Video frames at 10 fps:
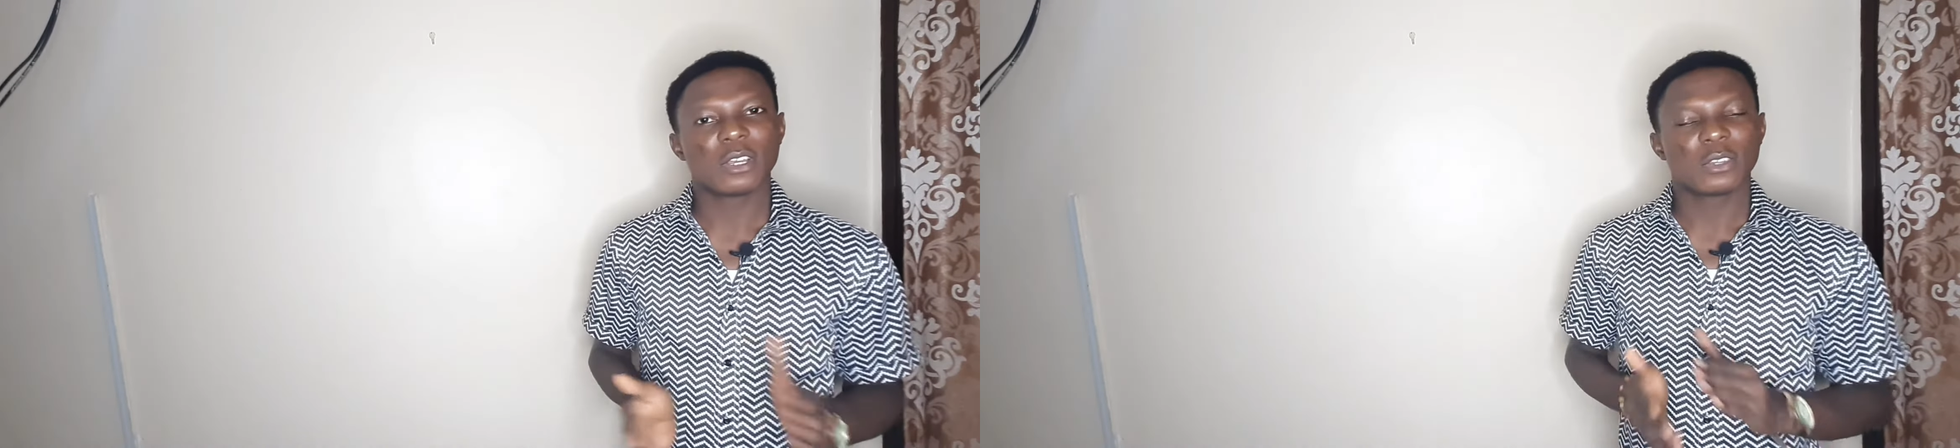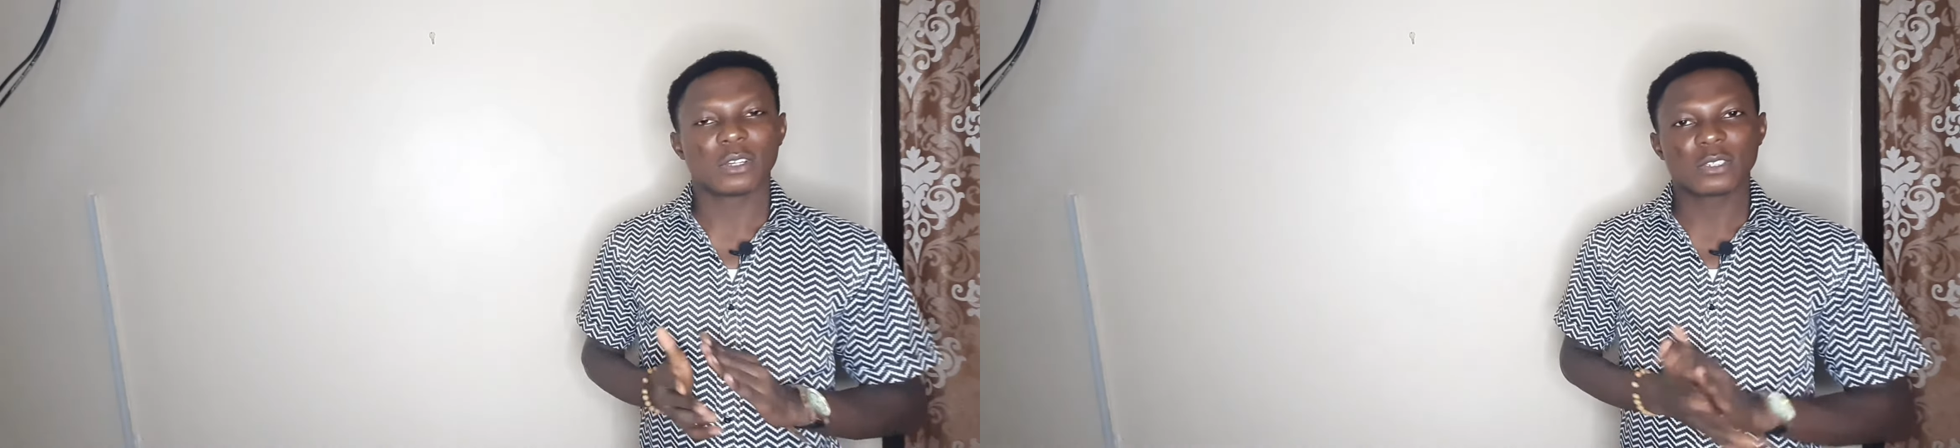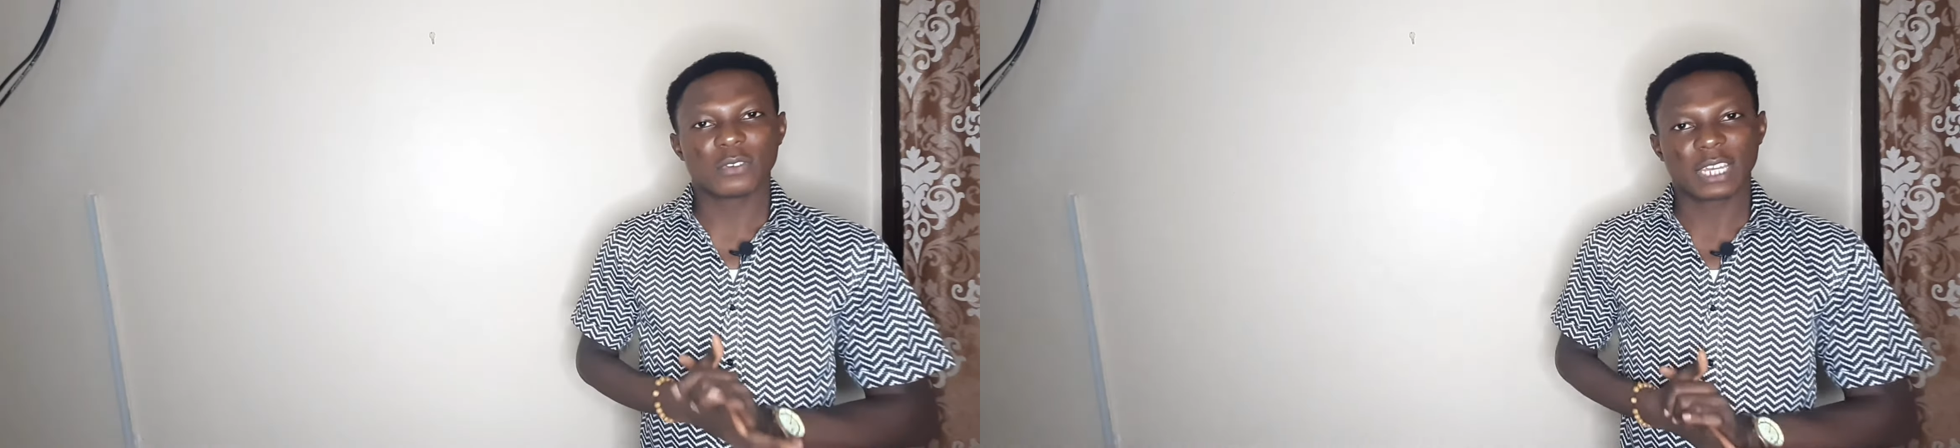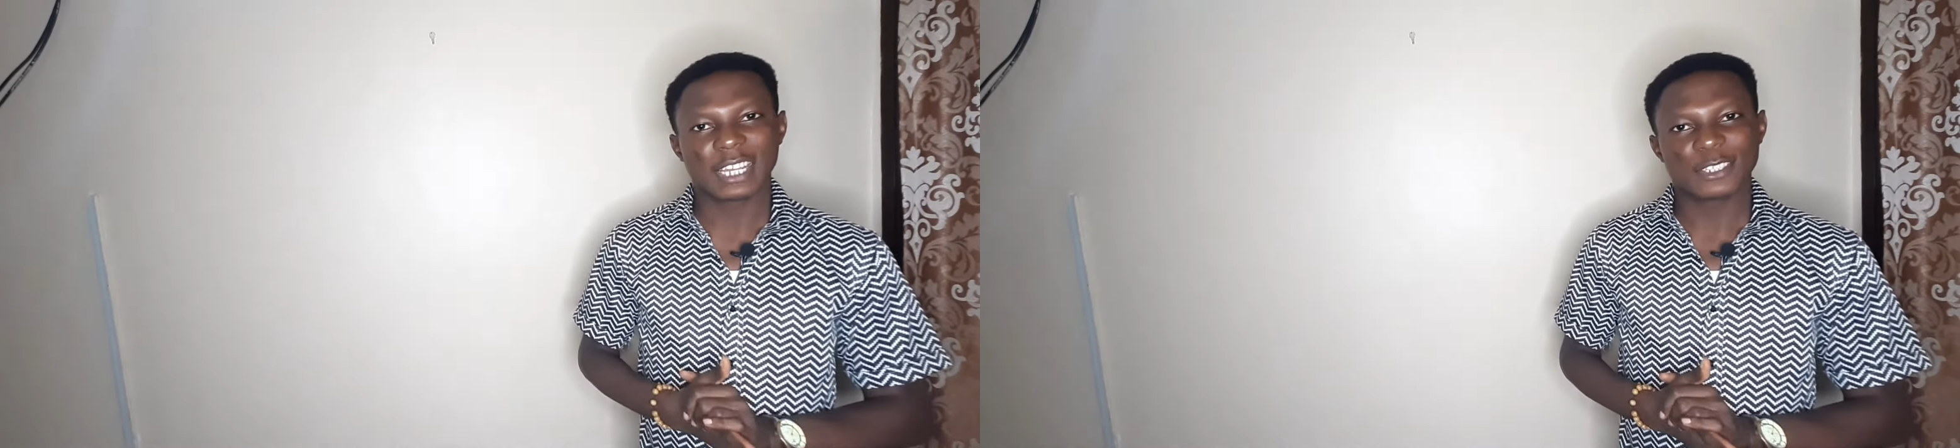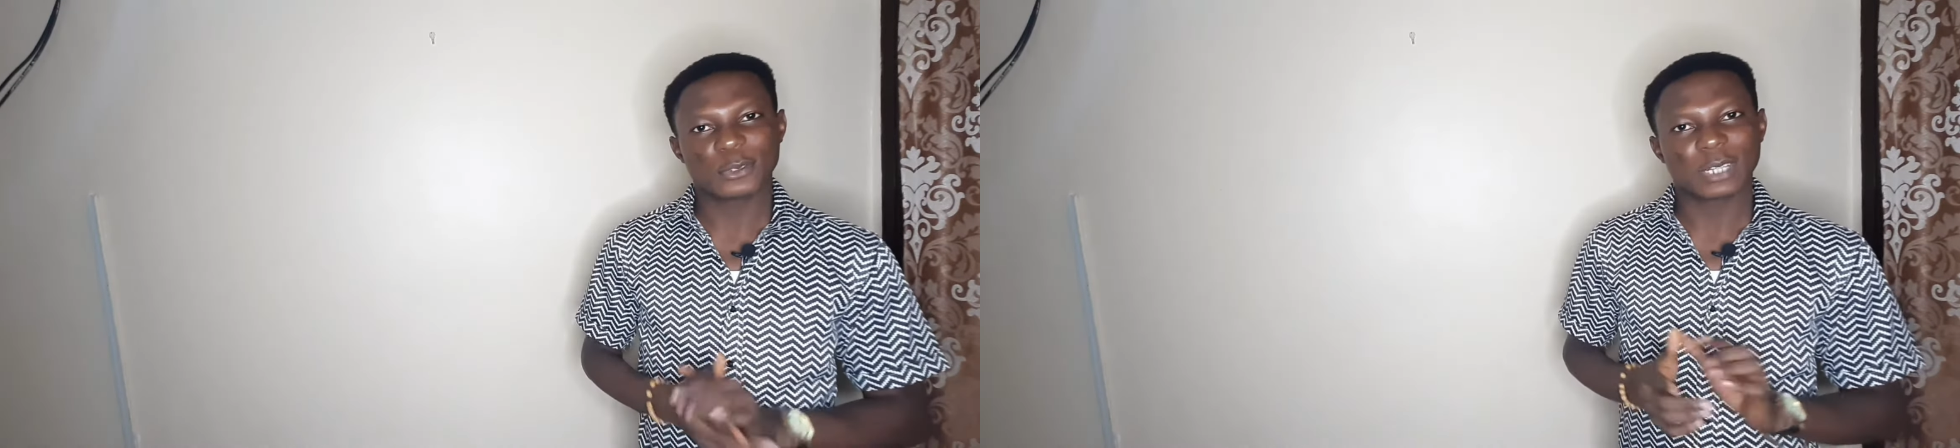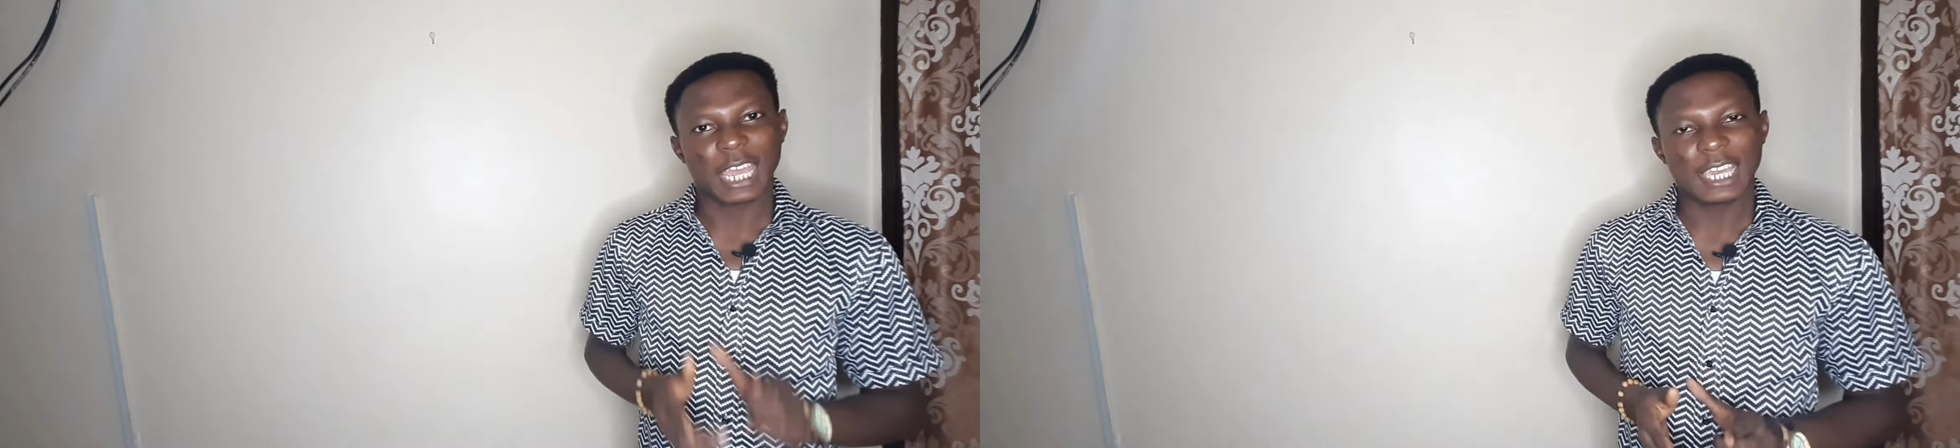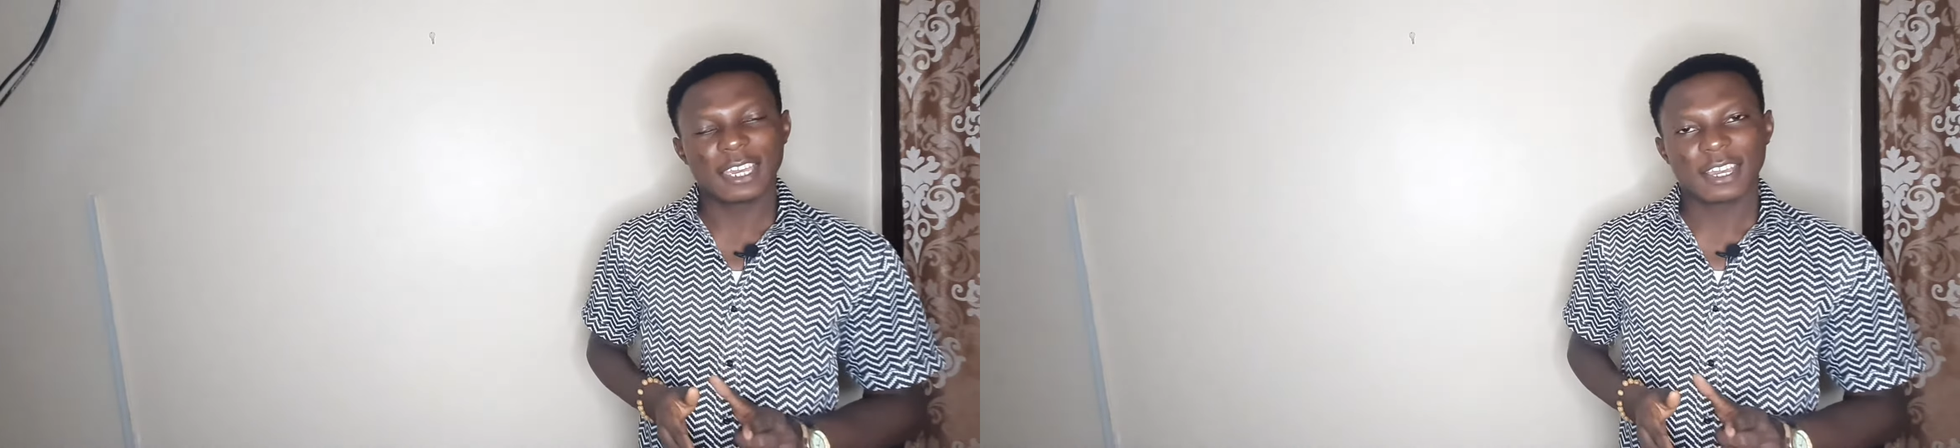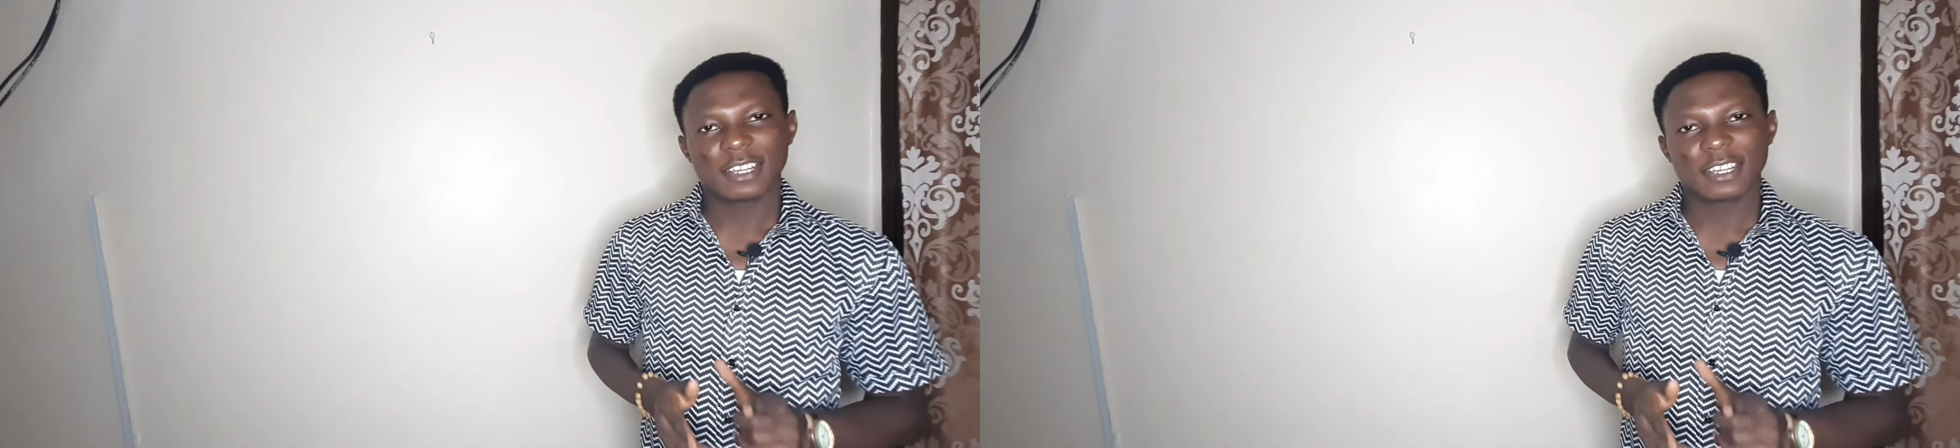Don't forget to like,